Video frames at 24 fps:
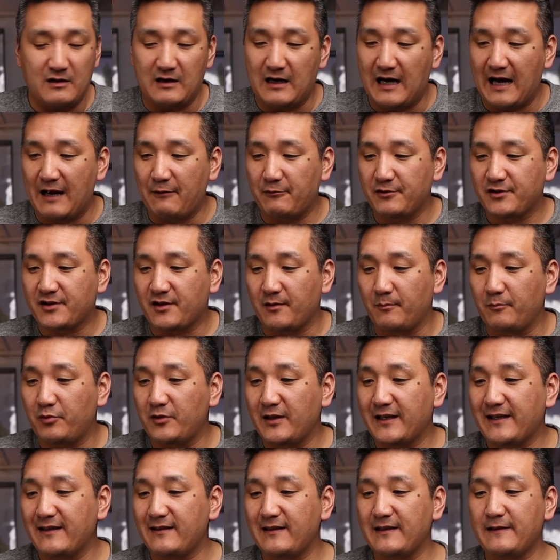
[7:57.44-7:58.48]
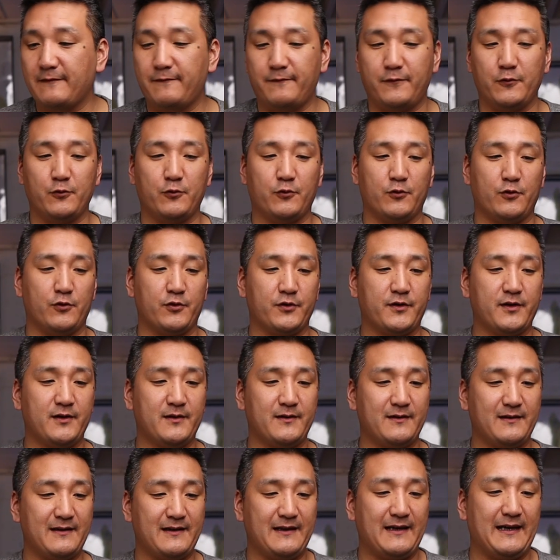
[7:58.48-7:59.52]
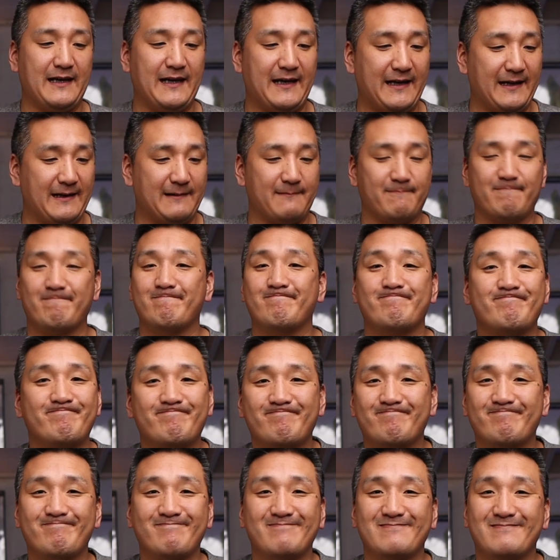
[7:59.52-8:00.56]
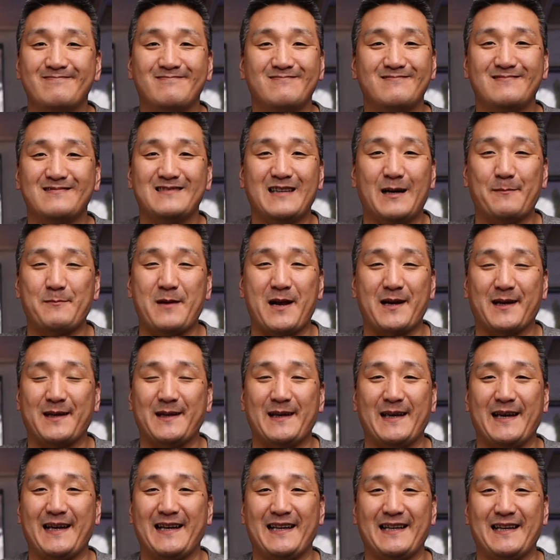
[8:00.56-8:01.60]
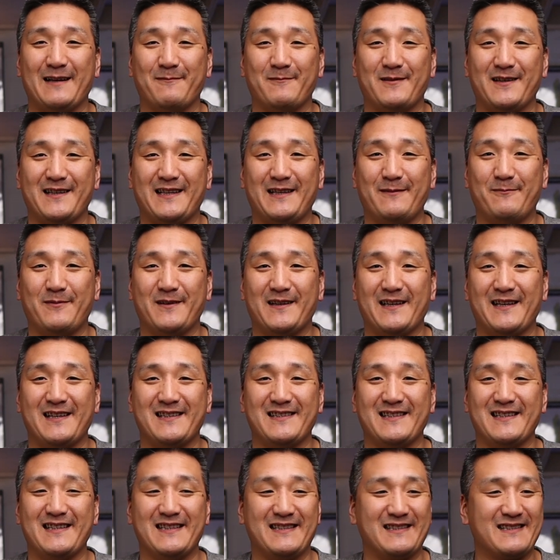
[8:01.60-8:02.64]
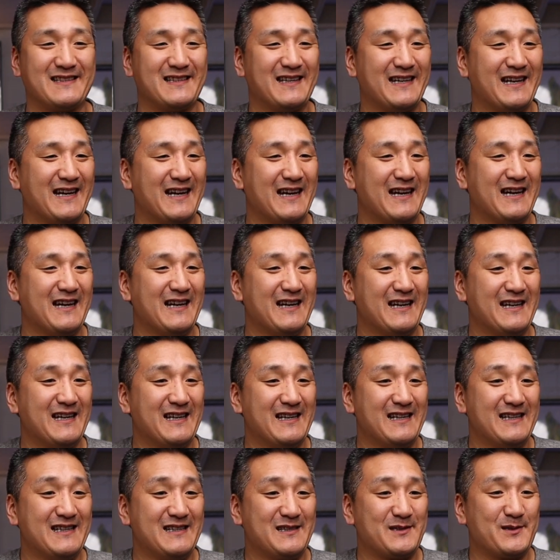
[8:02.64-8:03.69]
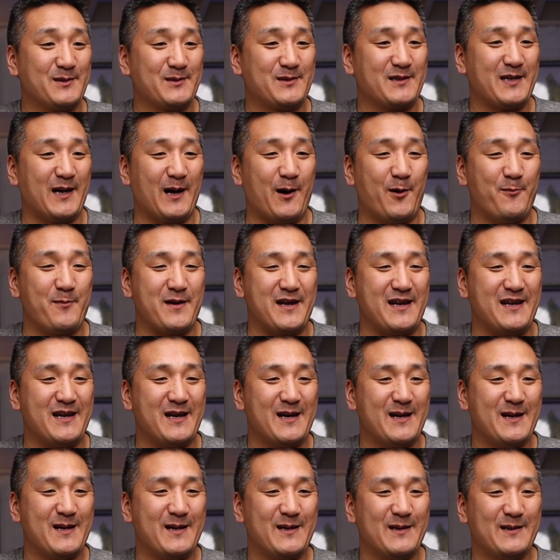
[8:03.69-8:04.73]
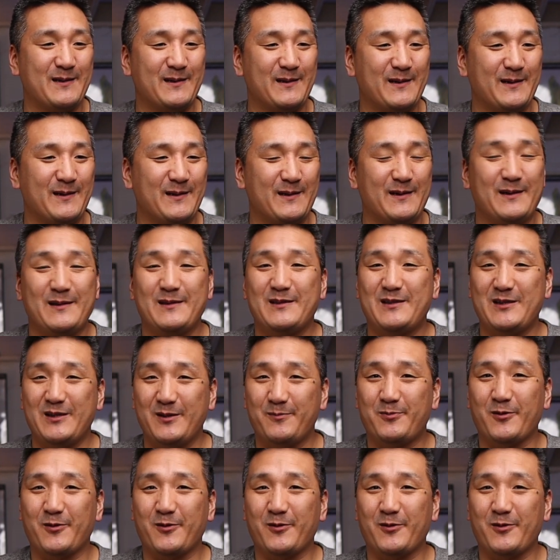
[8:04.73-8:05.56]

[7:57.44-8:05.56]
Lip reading: I was completely fooled, and I'm not gonna edit it, I'm gonna keep it as is. So tell me, do you